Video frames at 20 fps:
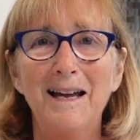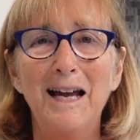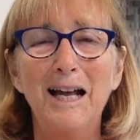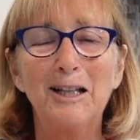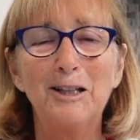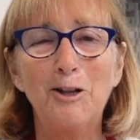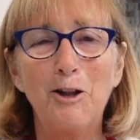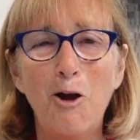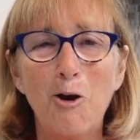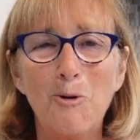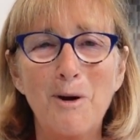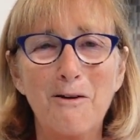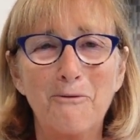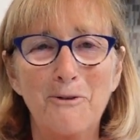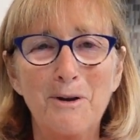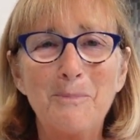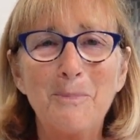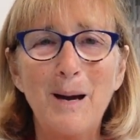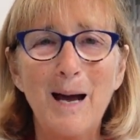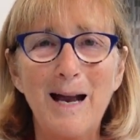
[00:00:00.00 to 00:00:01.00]
Hello
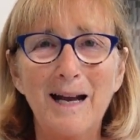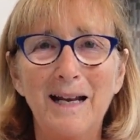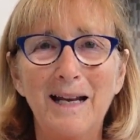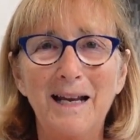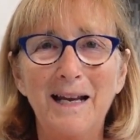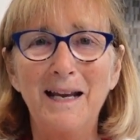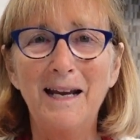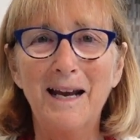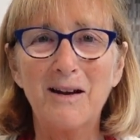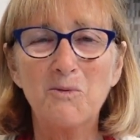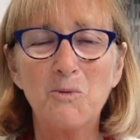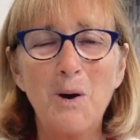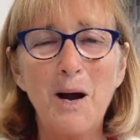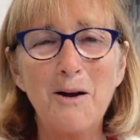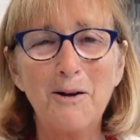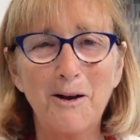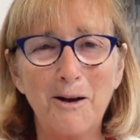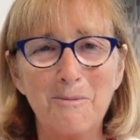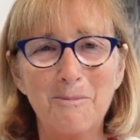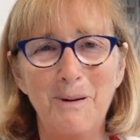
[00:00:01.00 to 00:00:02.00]
everybody and
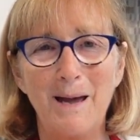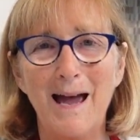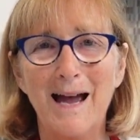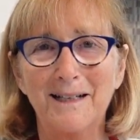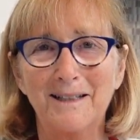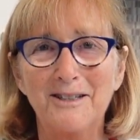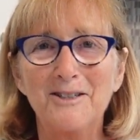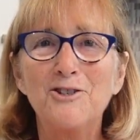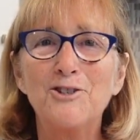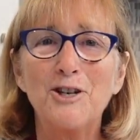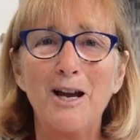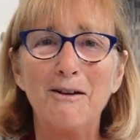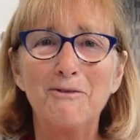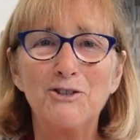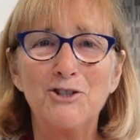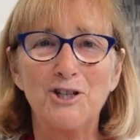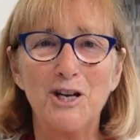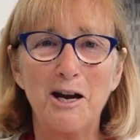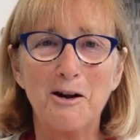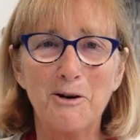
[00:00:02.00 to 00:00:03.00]
welcome back to Chef
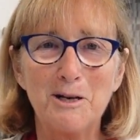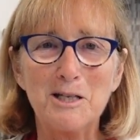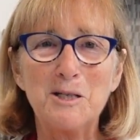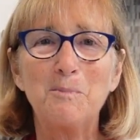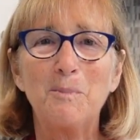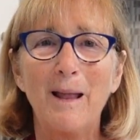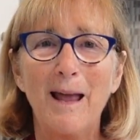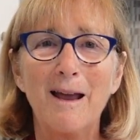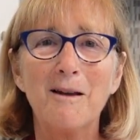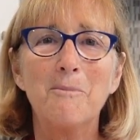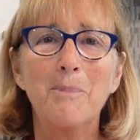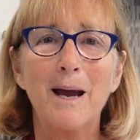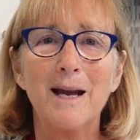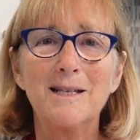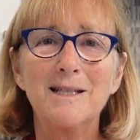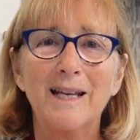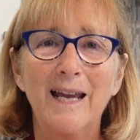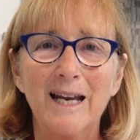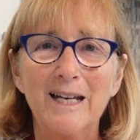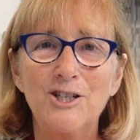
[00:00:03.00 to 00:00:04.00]
Sherry's
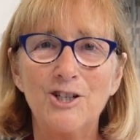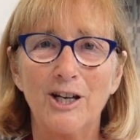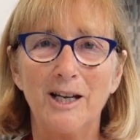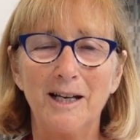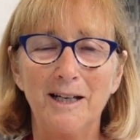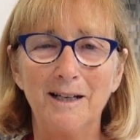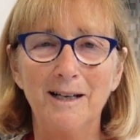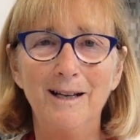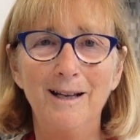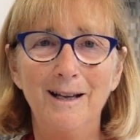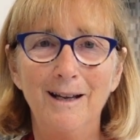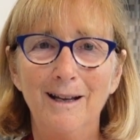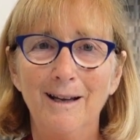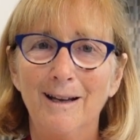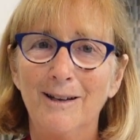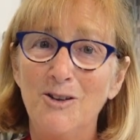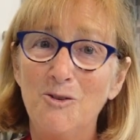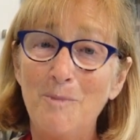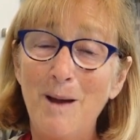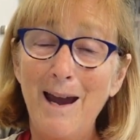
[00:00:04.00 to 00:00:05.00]
Plant-Based Kitchen.
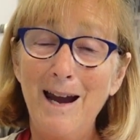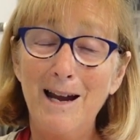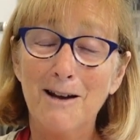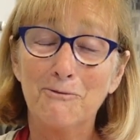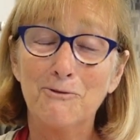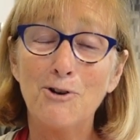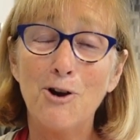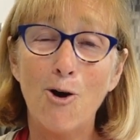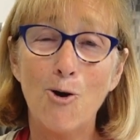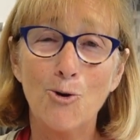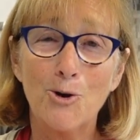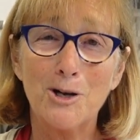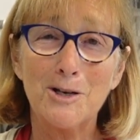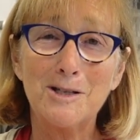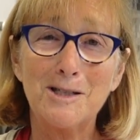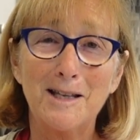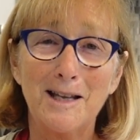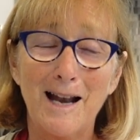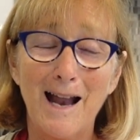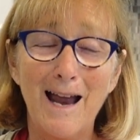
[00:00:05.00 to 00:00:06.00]
You may have
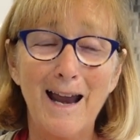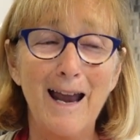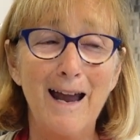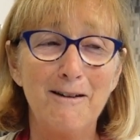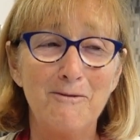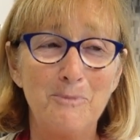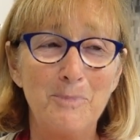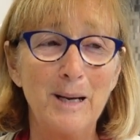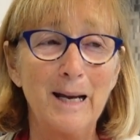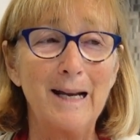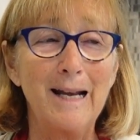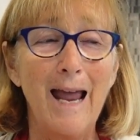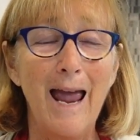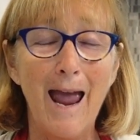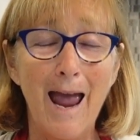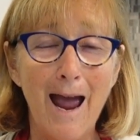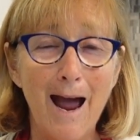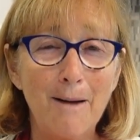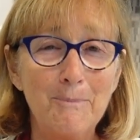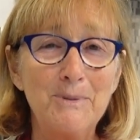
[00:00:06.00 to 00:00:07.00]
noticed that I have been
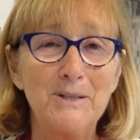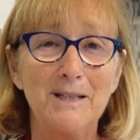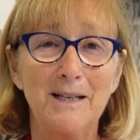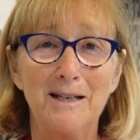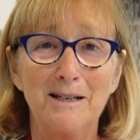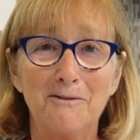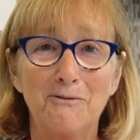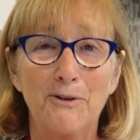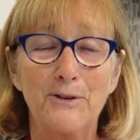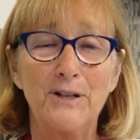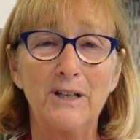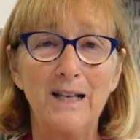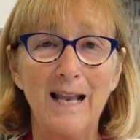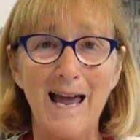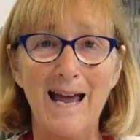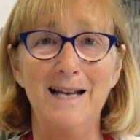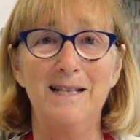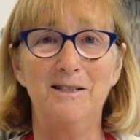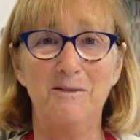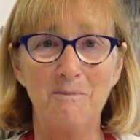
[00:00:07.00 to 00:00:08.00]
absent for the
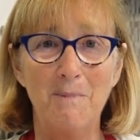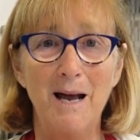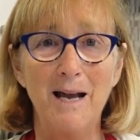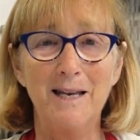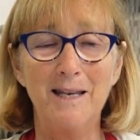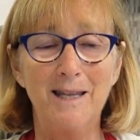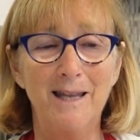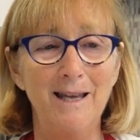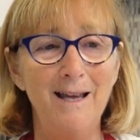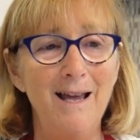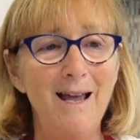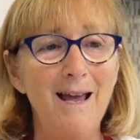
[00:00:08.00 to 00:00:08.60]
last month.